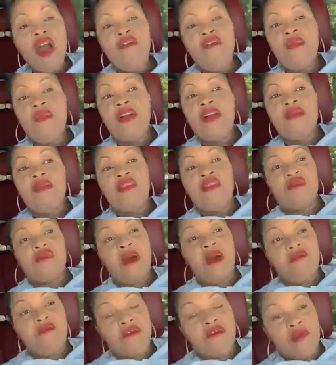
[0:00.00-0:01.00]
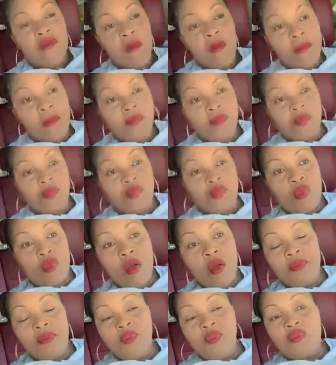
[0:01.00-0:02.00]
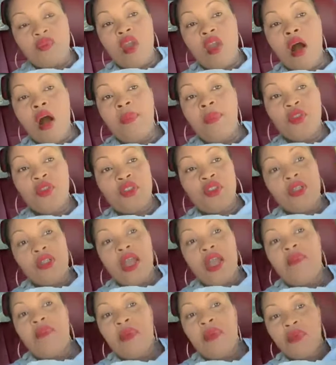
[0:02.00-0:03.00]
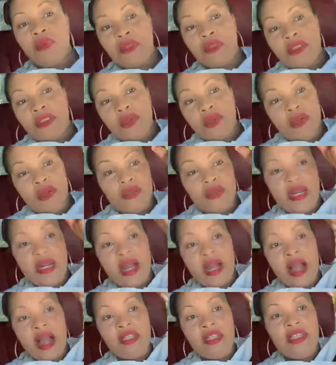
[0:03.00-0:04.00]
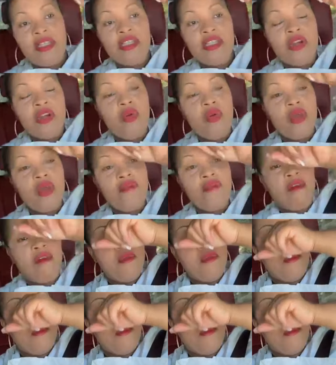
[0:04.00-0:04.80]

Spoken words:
Everybody miss my food. Up to today, people still going to that gas station looking